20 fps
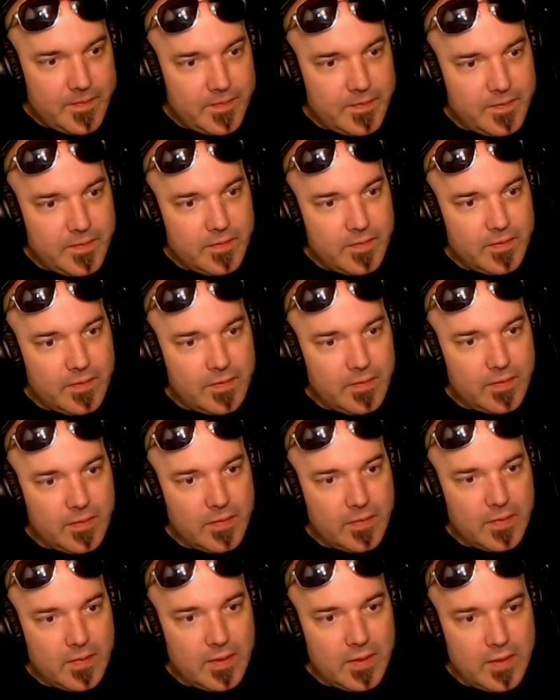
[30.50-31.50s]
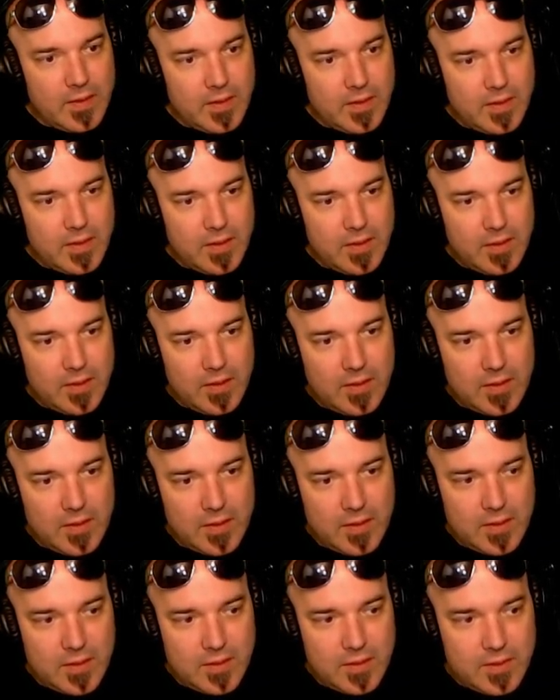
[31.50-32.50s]

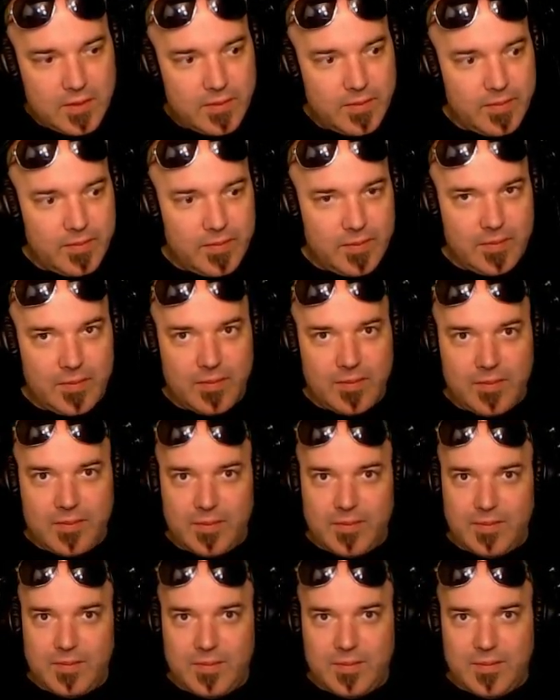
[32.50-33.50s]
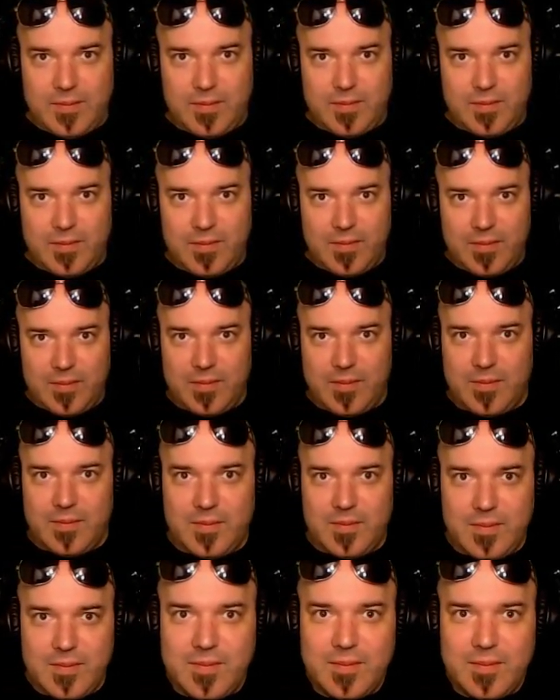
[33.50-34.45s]
[no speech]